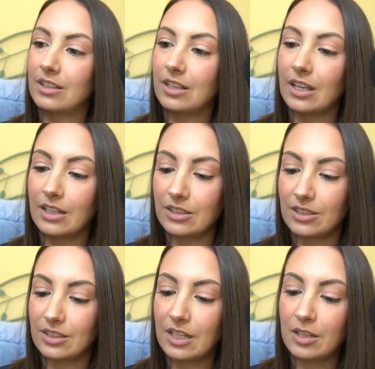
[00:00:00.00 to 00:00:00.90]
and it's
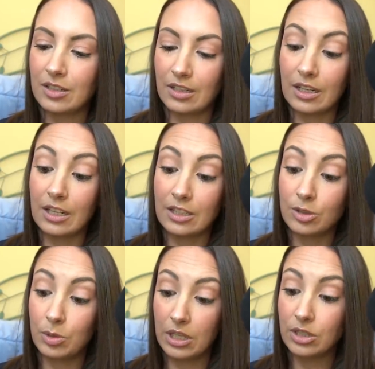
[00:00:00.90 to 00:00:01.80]
seen it's
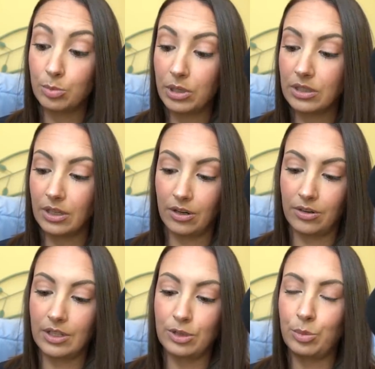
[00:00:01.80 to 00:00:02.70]
it's been there
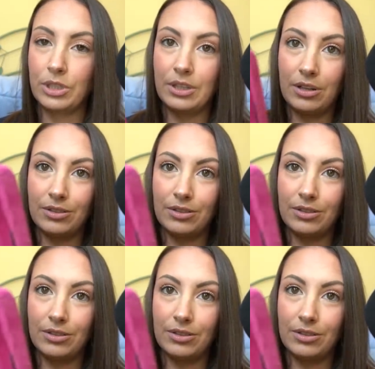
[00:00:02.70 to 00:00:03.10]
it's been there